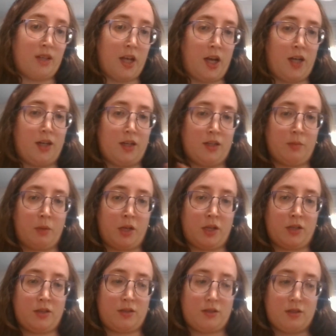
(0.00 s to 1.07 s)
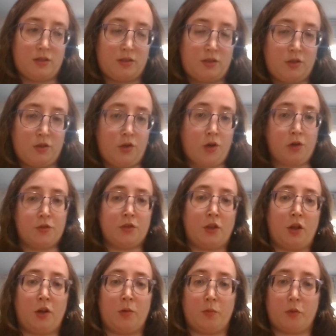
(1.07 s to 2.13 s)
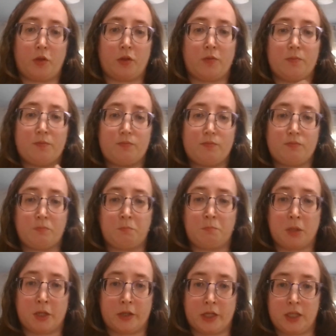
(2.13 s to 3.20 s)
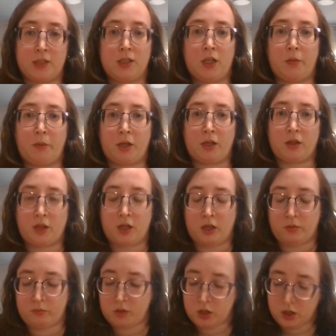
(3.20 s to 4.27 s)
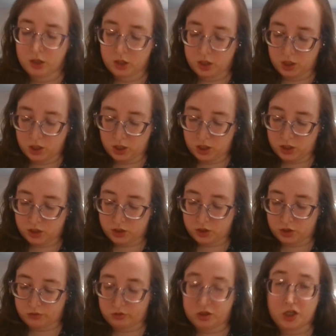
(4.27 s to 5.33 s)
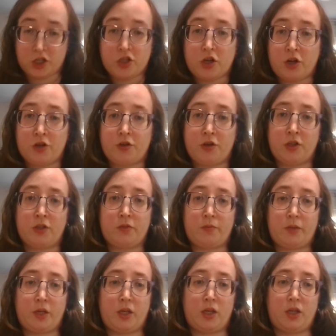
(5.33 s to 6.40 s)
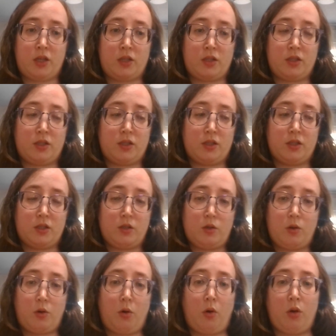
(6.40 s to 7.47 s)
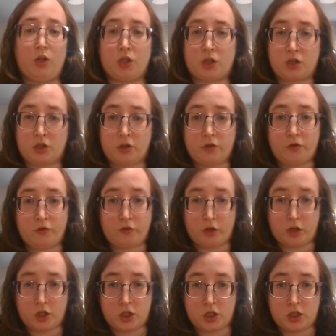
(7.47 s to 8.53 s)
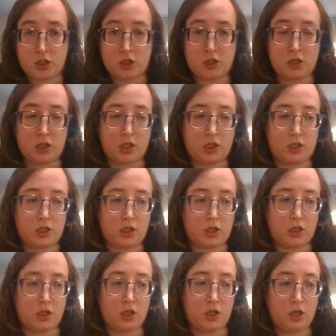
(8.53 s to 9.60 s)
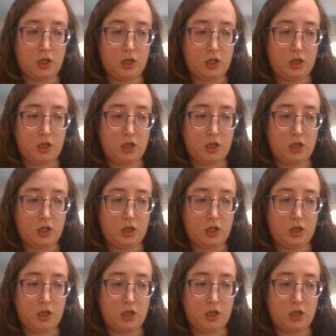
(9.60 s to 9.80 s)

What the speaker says: yeah, it goes along with the berry naming theme. So these are going to be older villages. They still